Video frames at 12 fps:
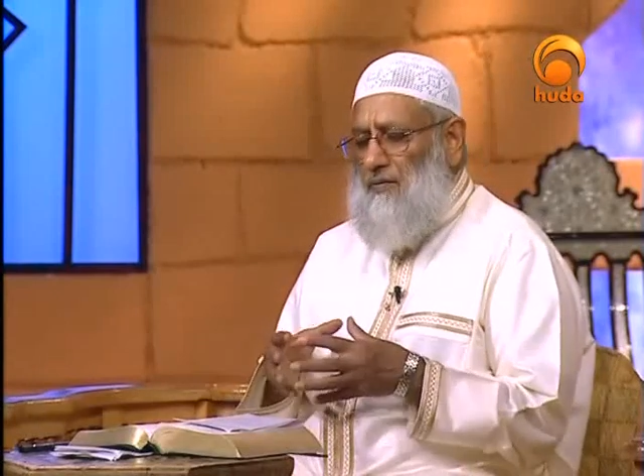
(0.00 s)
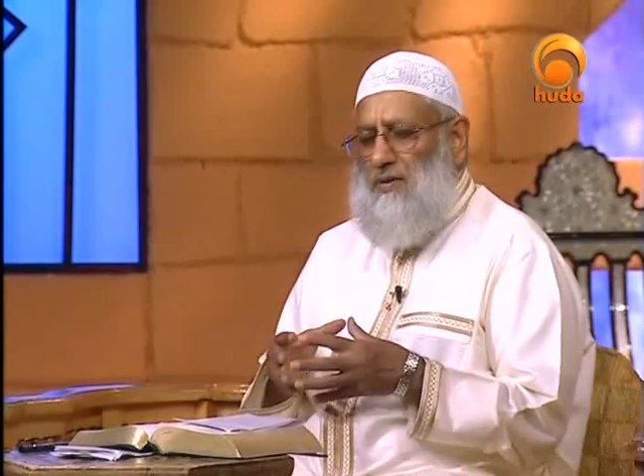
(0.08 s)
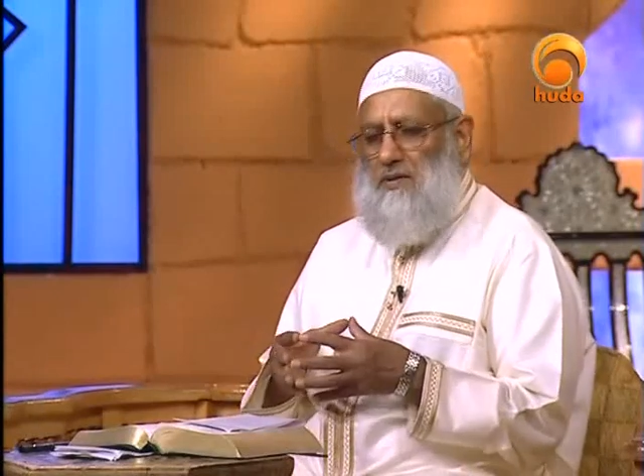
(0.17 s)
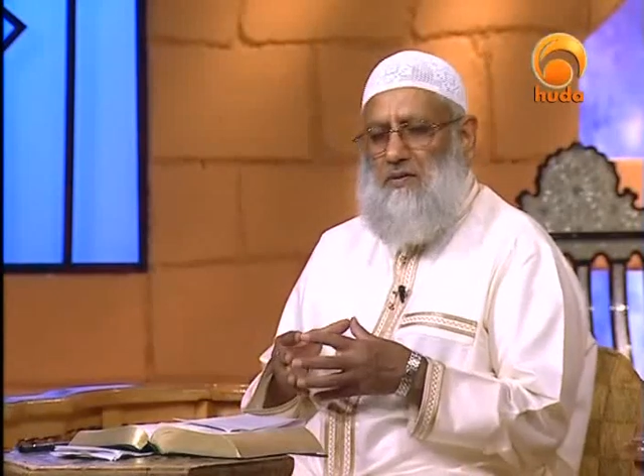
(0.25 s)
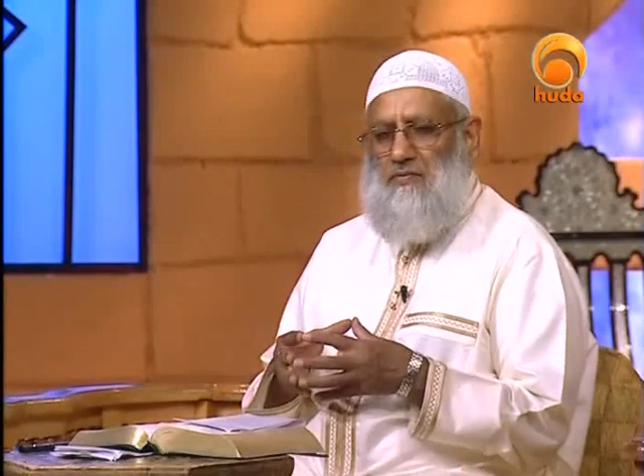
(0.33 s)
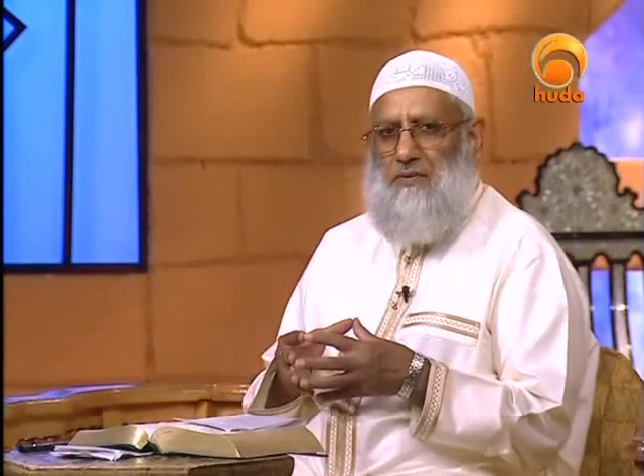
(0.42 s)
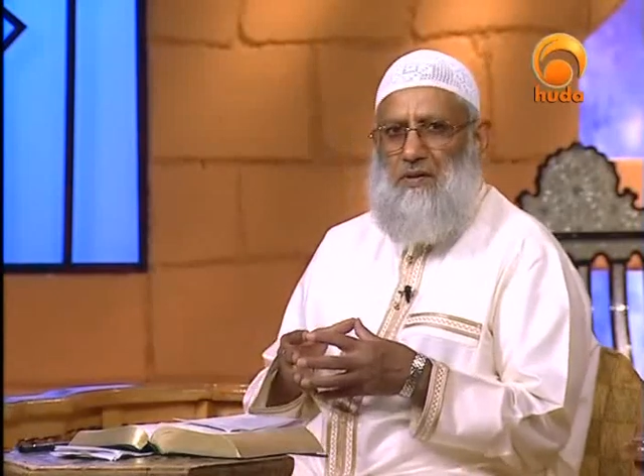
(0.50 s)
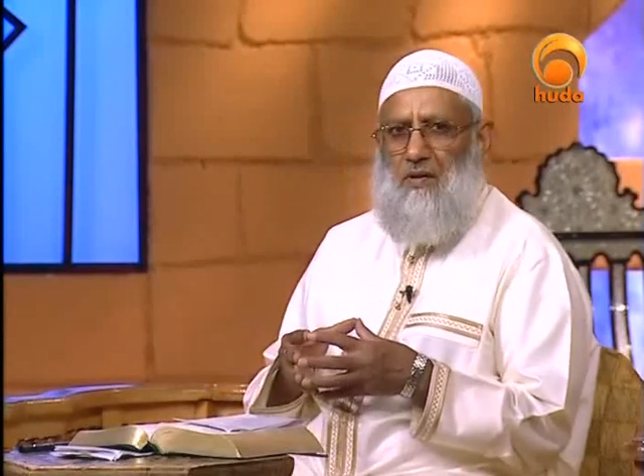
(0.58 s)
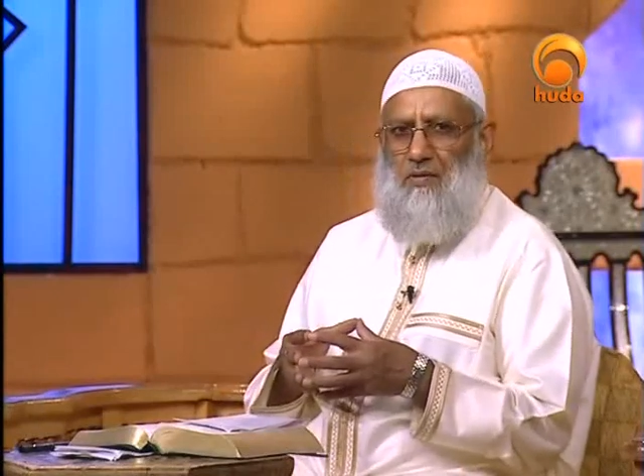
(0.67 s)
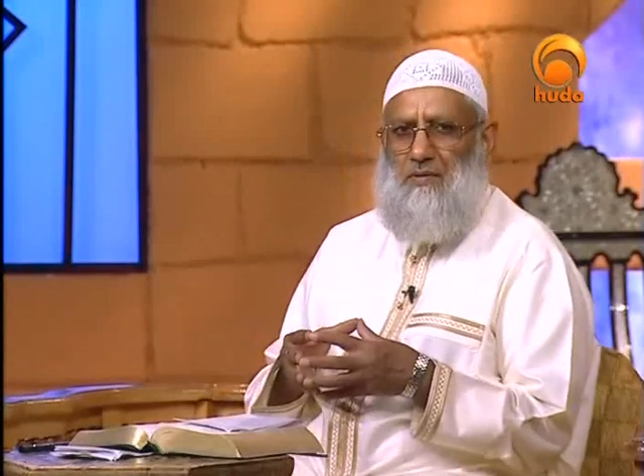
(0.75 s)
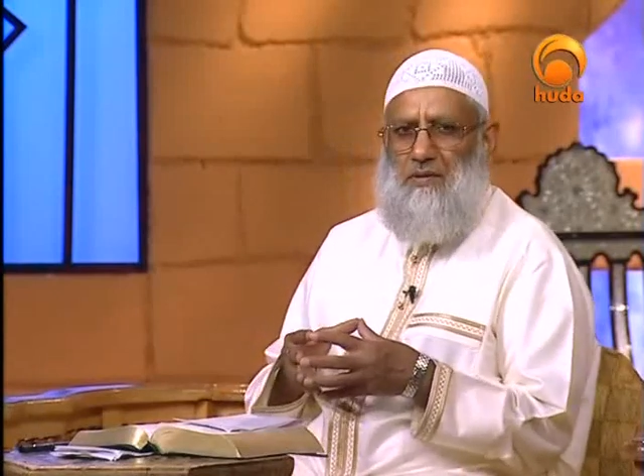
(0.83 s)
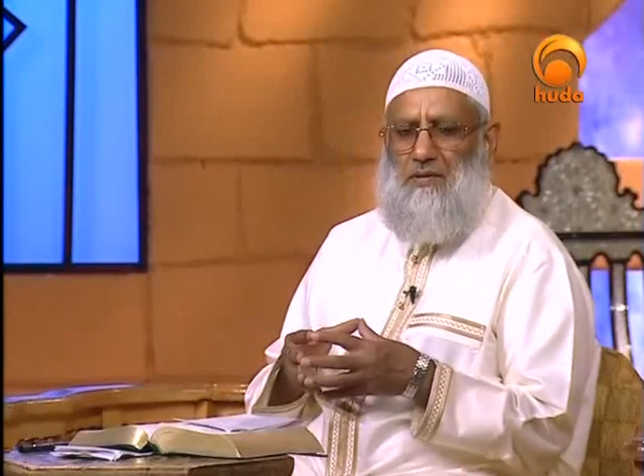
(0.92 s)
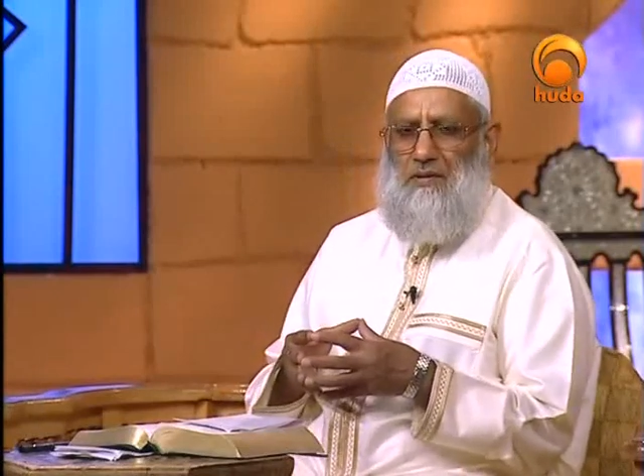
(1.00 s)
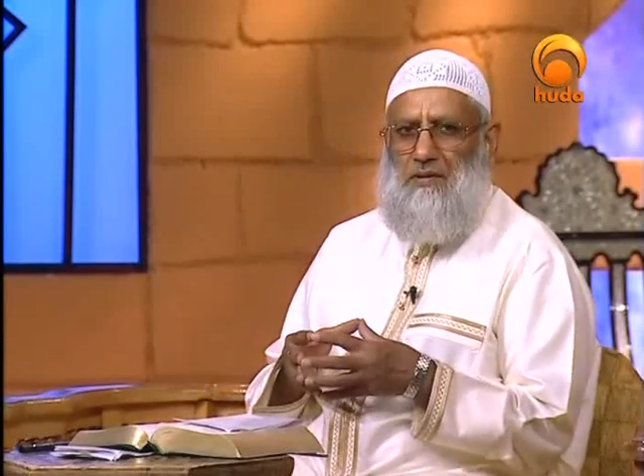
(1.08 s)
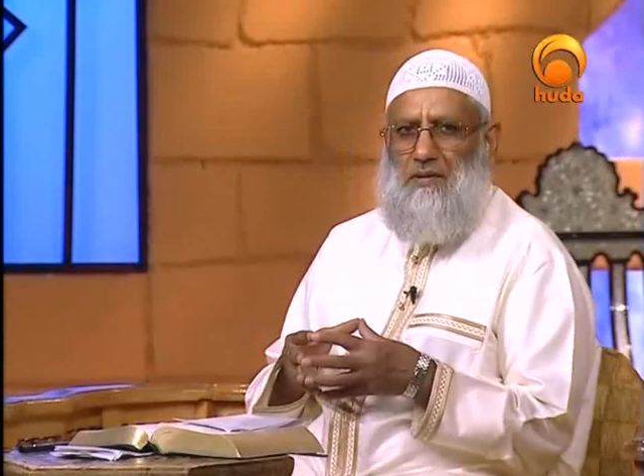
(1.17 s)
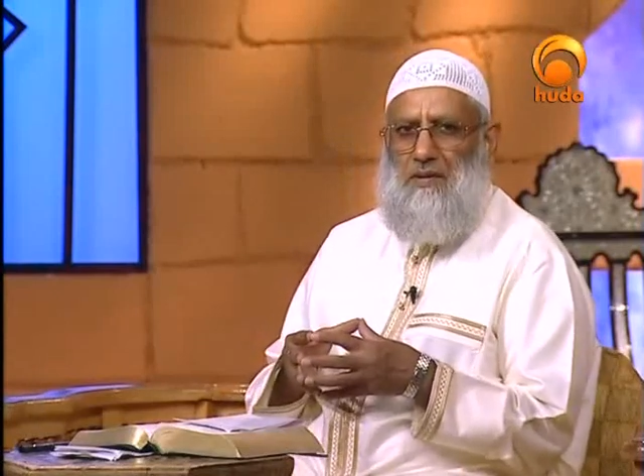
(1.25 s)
which we don't